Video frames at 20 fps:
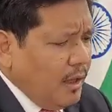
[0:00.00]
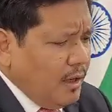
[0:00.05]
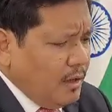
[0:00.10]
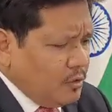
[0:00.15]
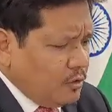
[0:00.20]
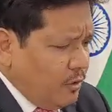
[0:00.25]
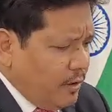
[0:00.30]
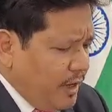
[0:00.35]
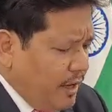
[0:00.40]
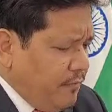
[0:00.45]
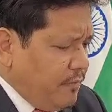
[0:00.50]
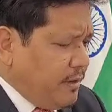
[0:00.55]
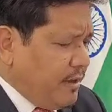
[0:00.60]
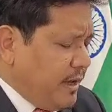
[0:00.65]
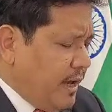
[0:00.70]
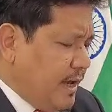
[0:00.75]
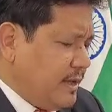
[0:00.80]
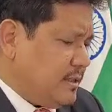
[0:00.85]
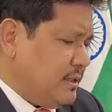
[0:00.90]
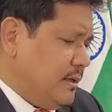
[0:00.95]
So everything
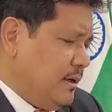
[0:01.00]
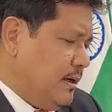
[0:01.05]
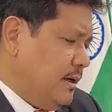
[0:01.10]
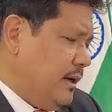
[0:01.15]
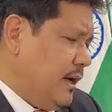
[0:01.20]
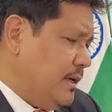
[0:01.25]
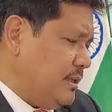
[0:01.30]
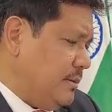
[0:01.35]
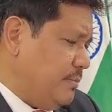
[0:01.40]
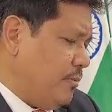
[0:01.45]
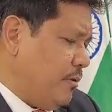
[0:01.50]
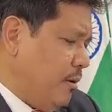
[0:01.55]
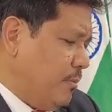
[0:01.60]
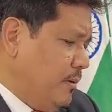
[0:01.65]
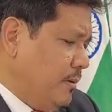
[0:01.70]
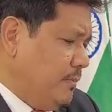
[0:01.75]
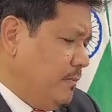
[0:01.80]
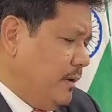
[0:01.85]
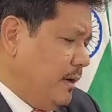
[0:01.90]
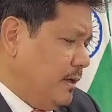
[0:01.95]
has a
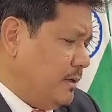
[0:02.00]
problem.